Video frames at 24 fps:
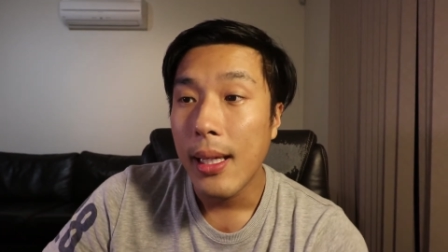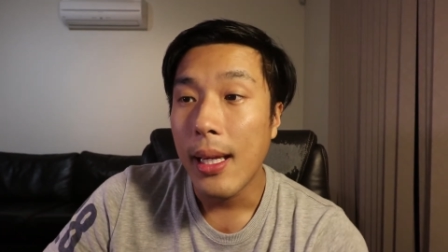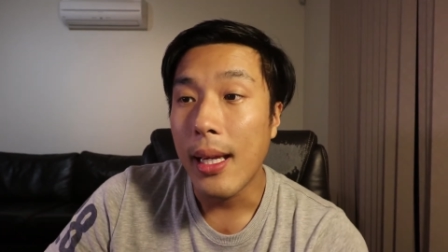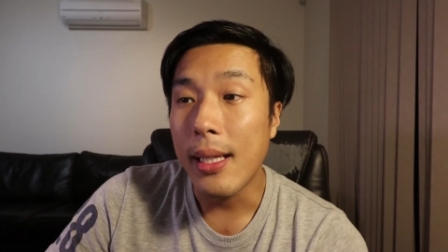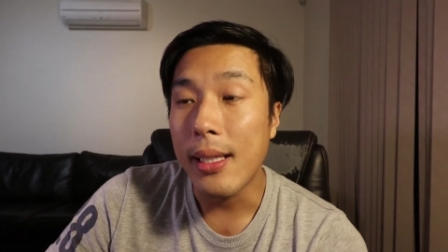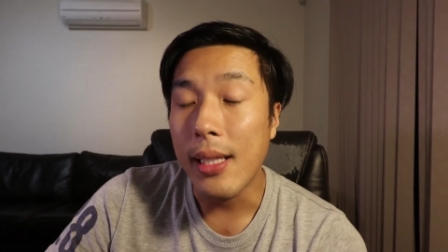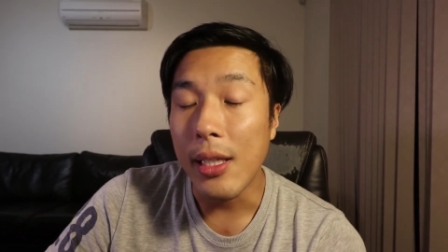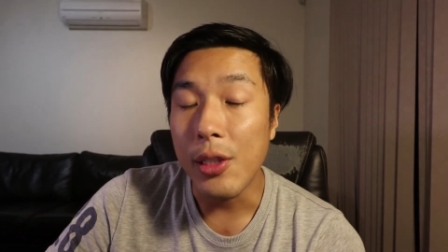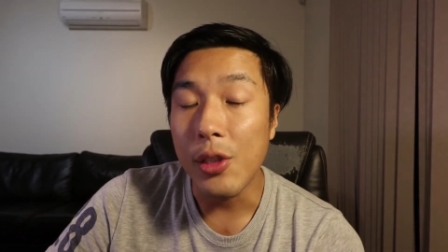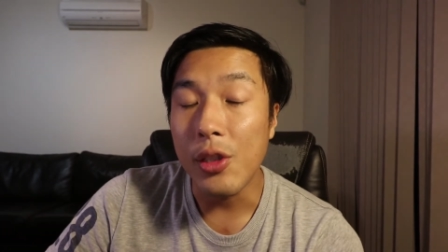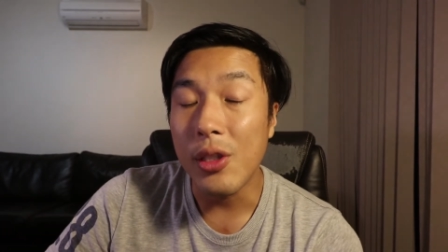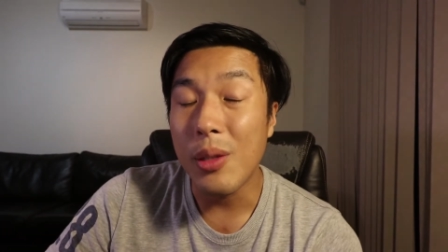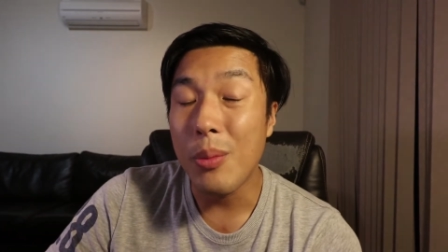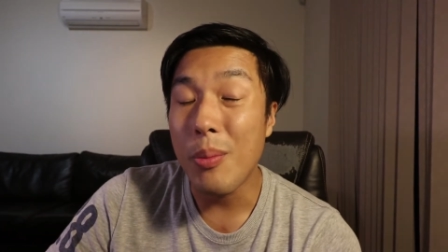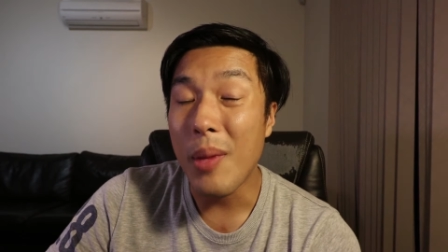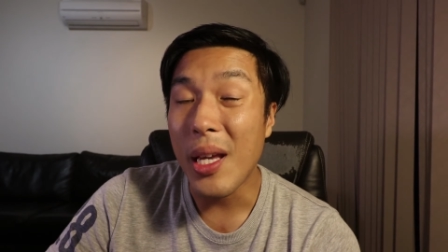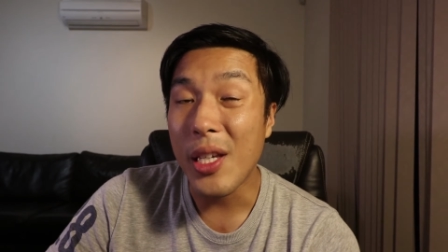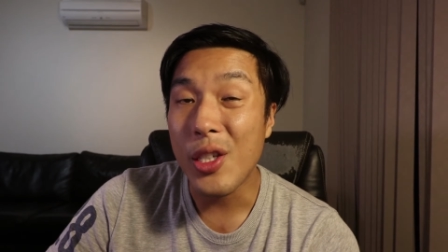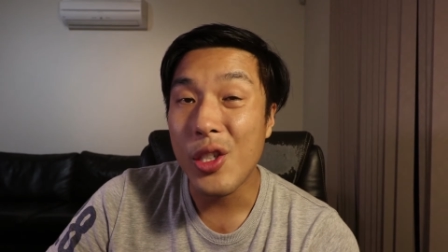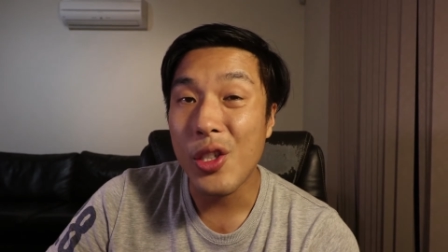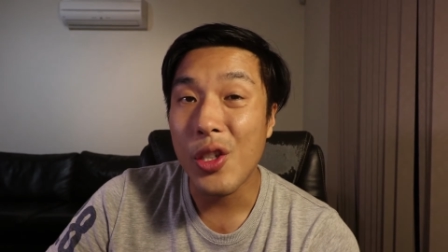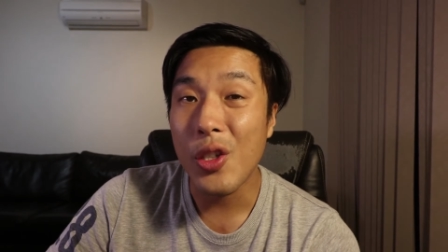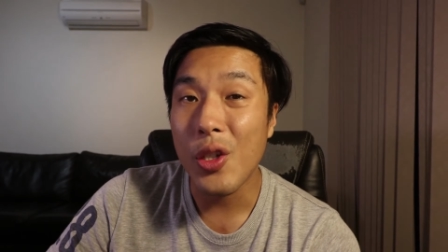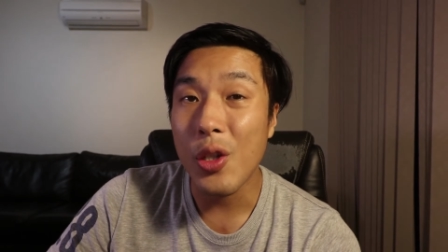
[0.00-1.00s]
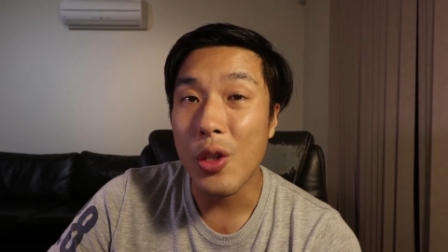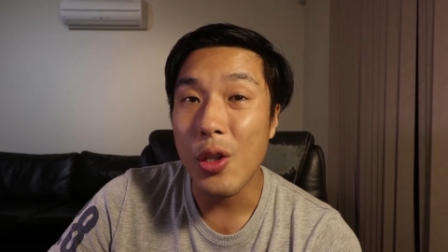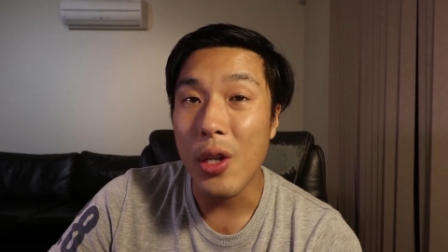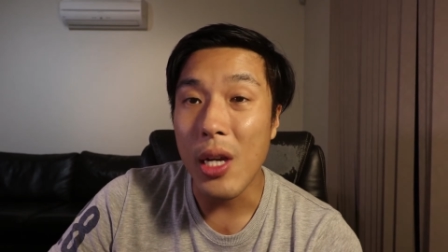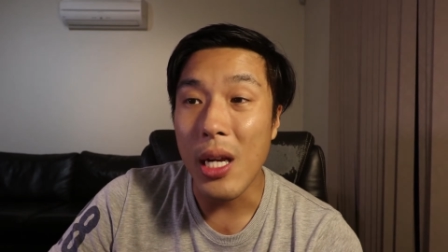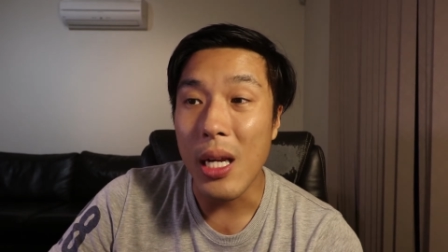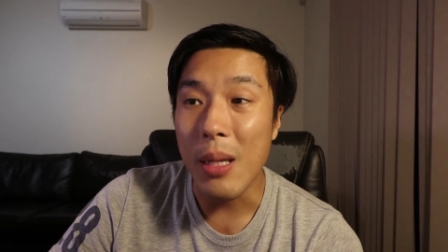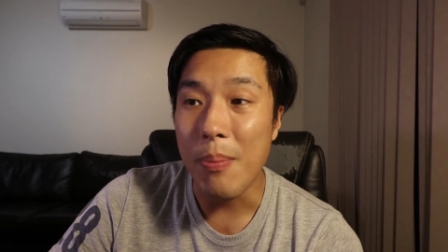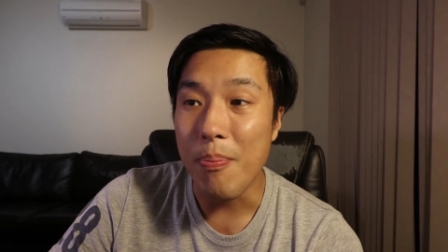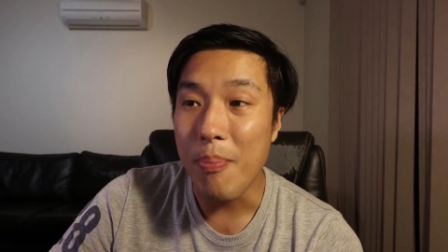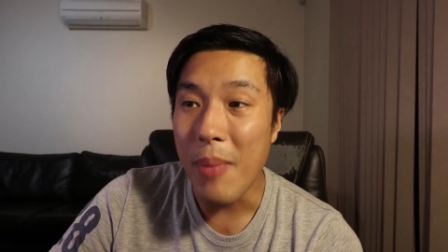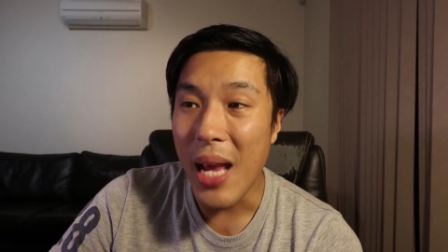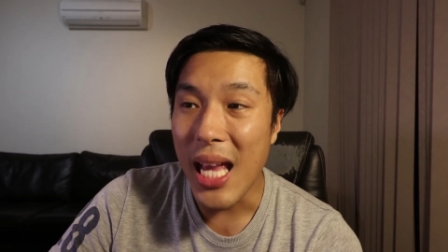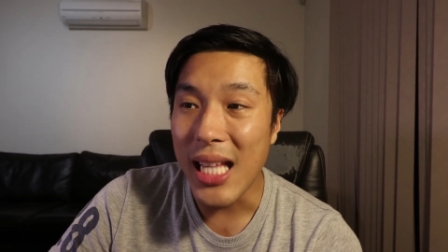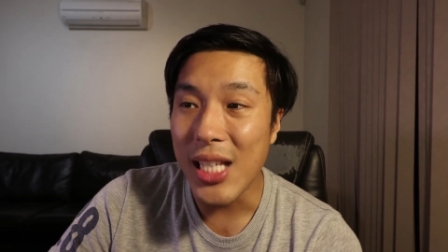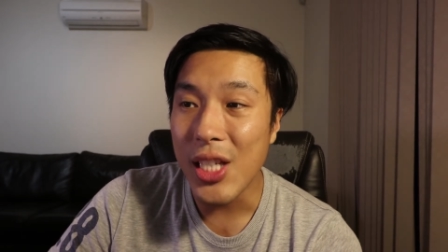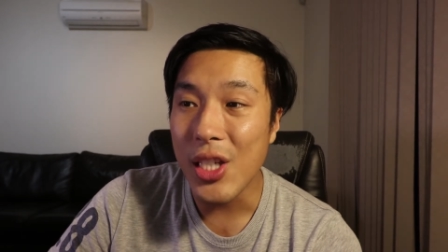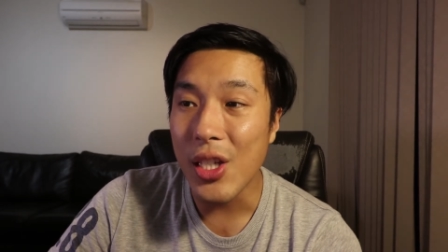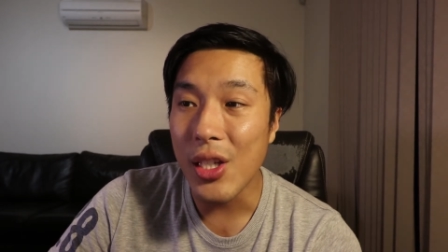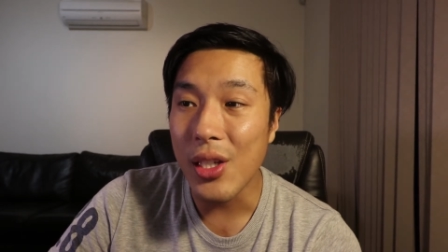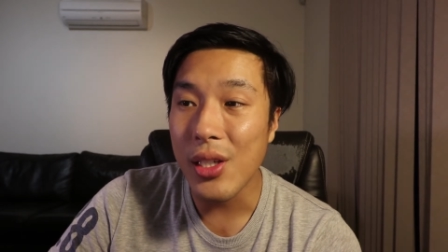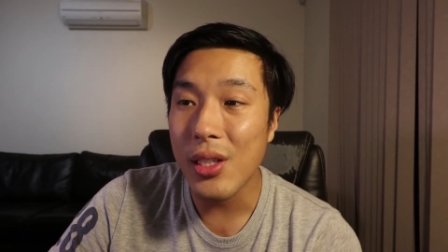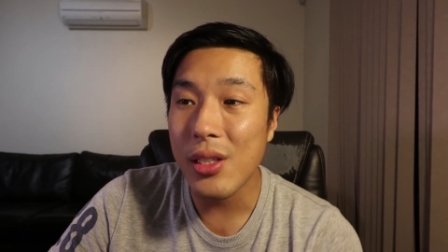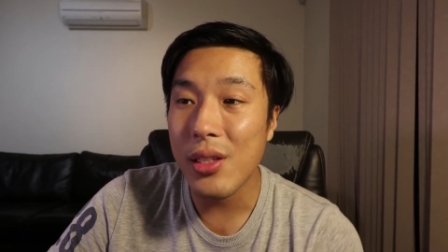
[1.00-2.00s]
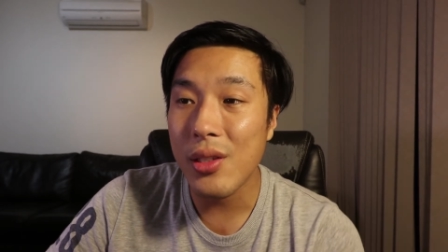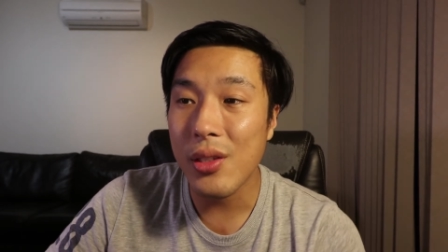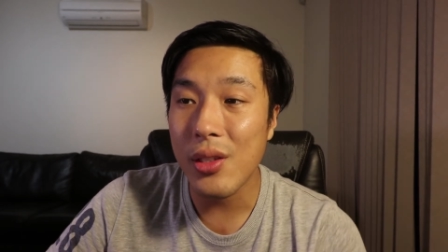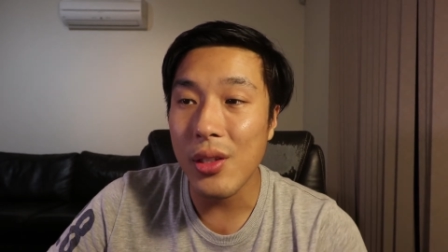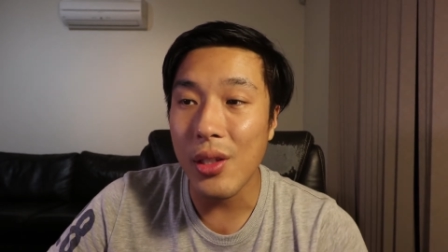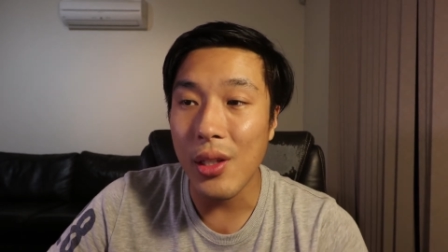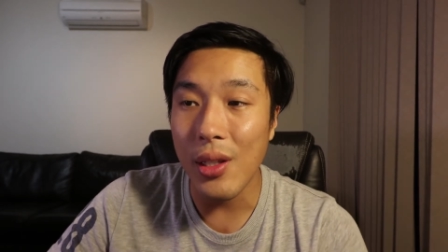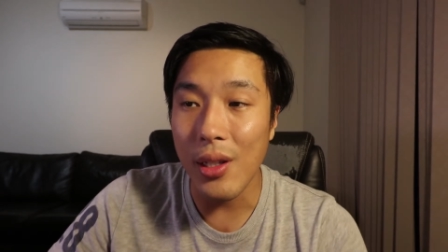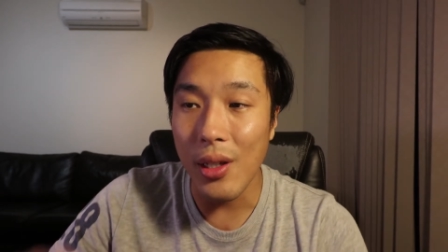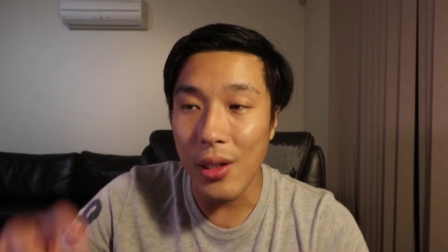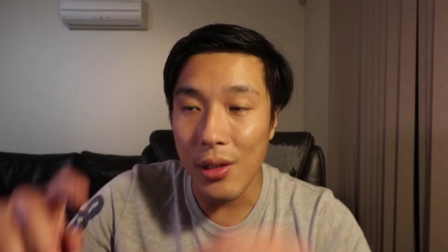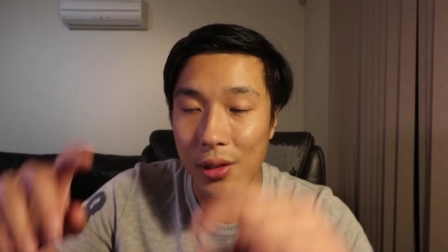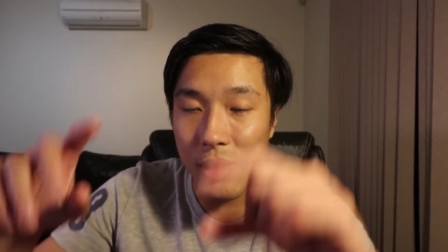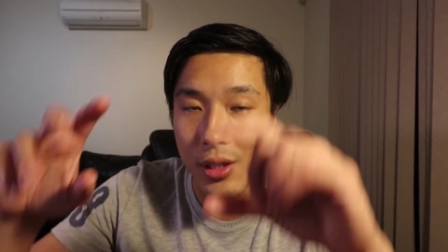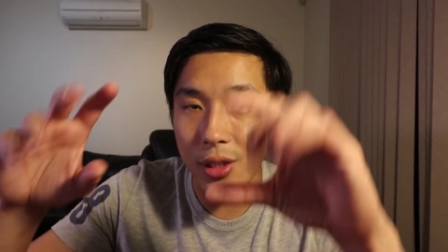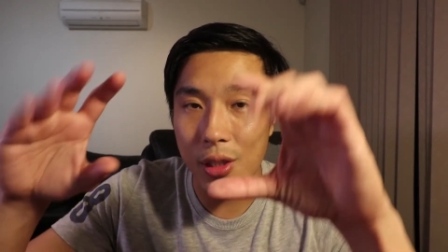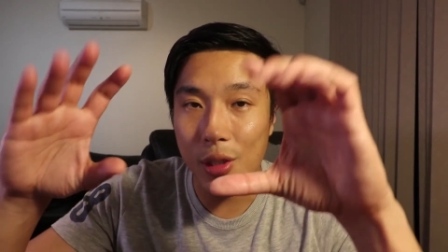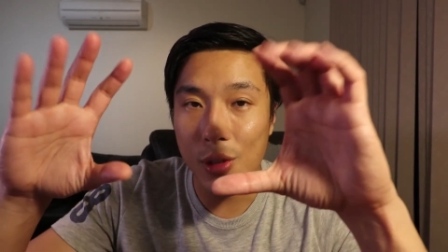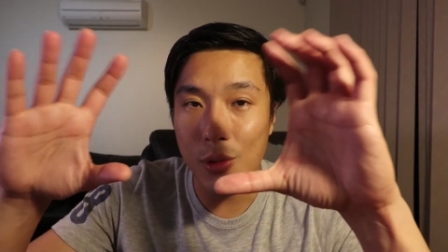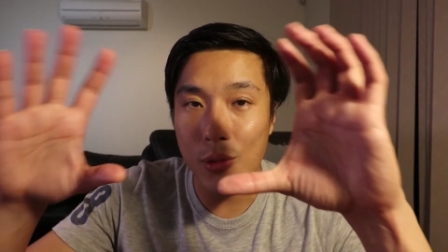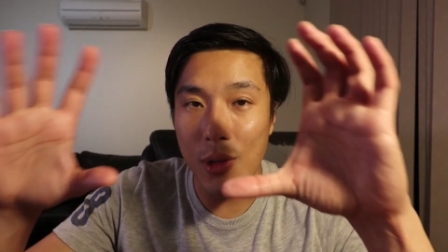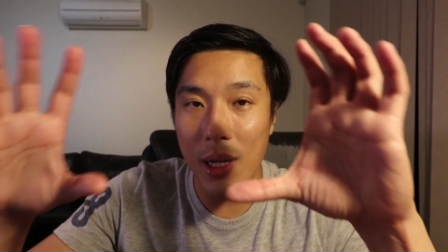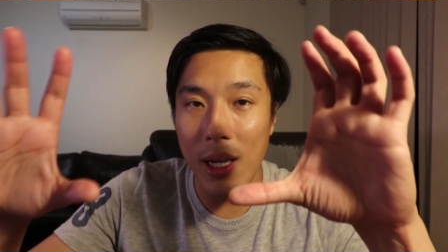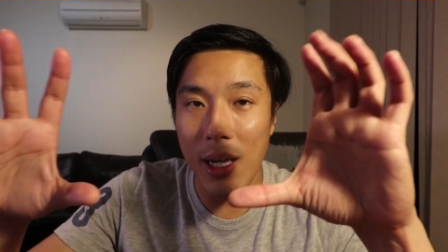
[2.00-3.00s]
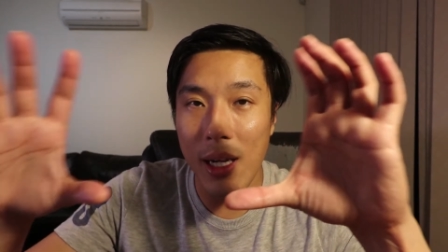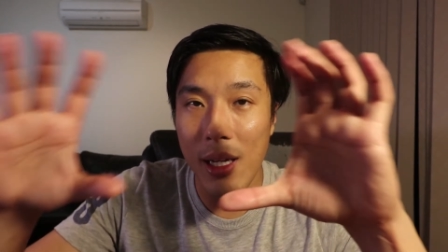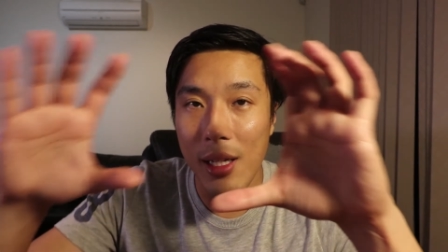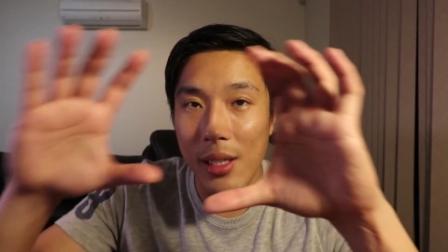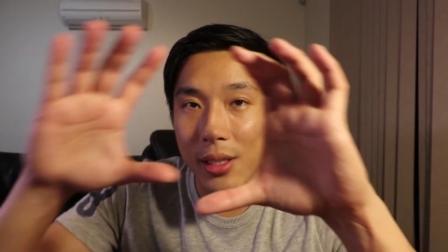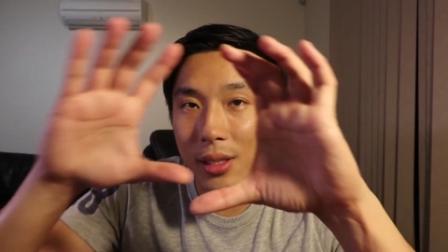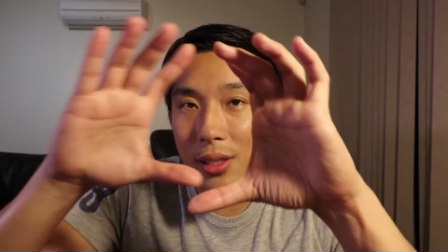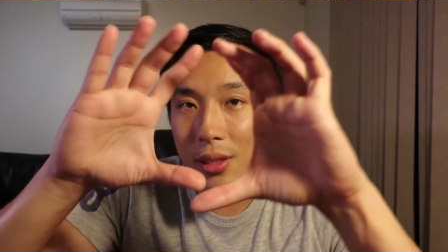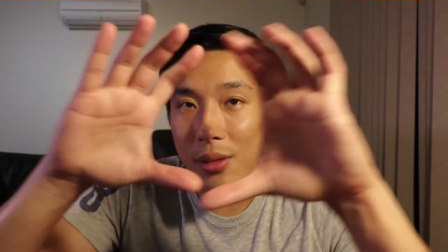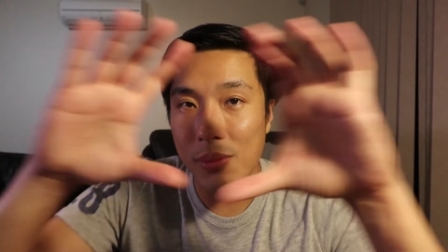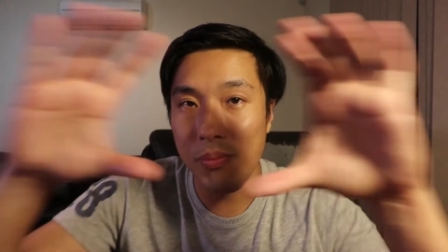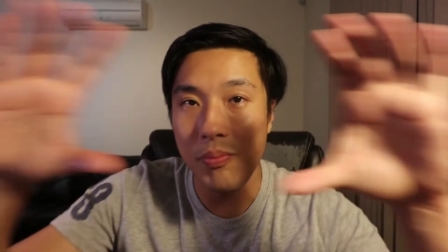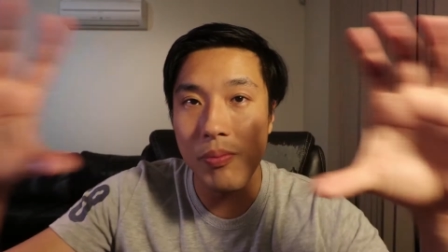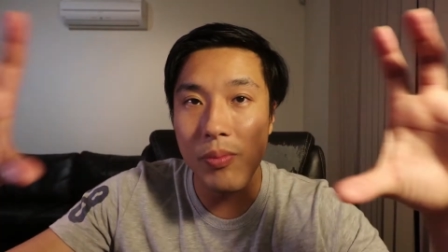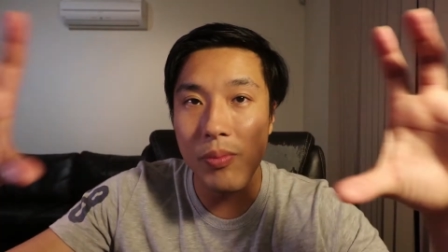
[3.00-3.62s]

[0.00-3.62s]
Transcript: and then you need to make sure it matches, you know, the squares.